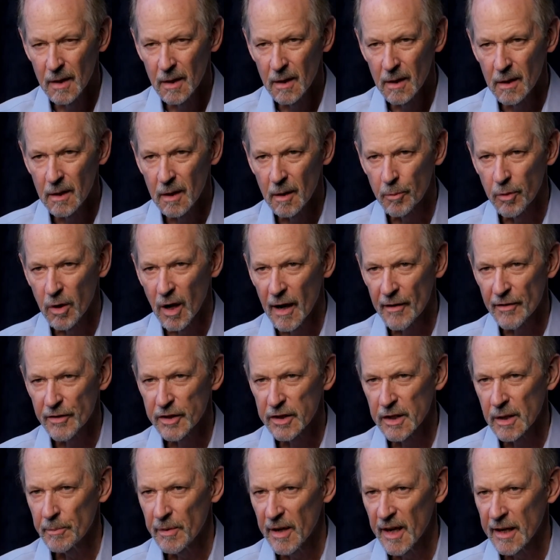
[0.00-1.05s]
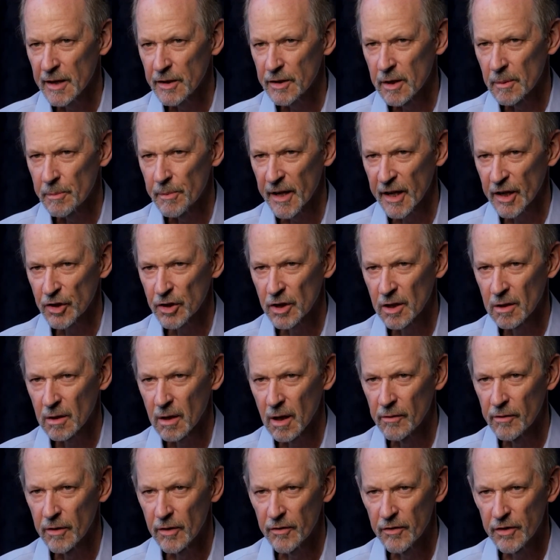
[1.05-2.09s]
The prophecy paints a picture of
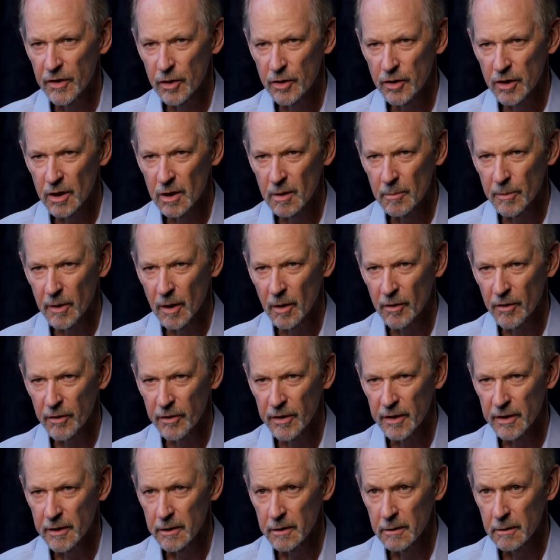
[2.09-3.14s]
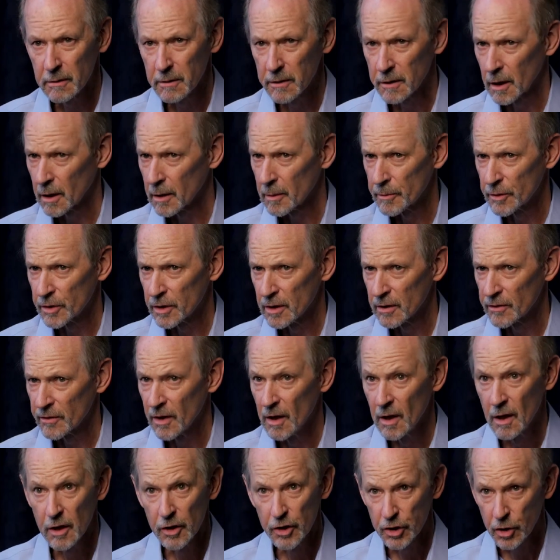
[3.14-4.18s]
the future both in terms of
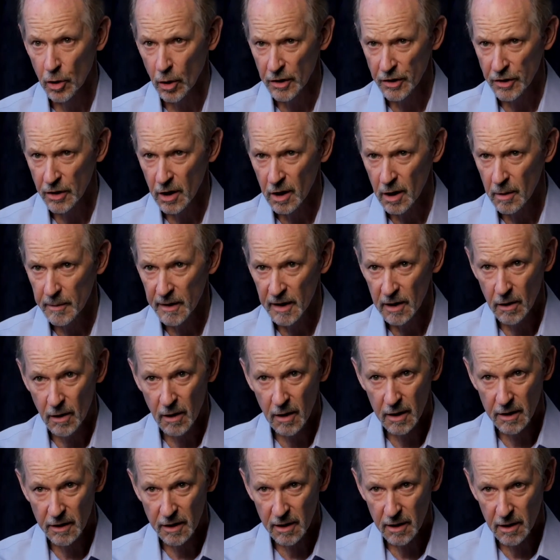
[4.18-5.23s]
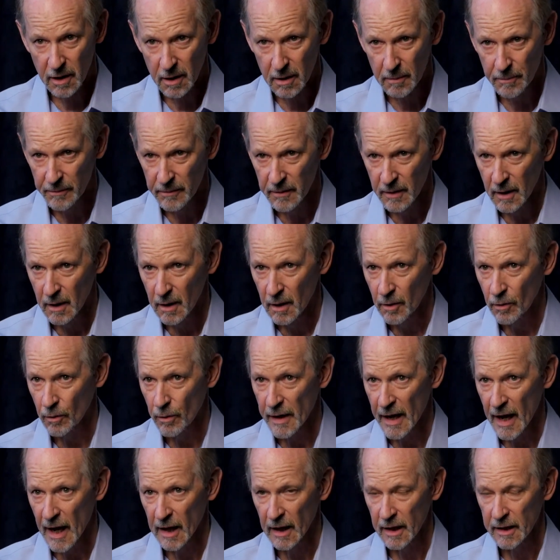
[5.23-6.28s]
short-term and long-term
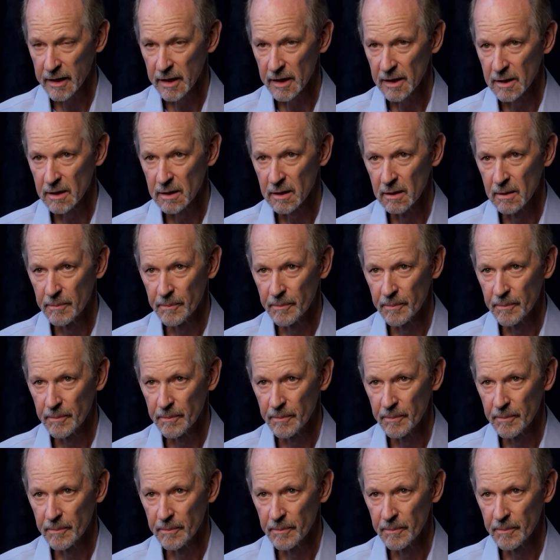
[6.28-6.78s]
realities.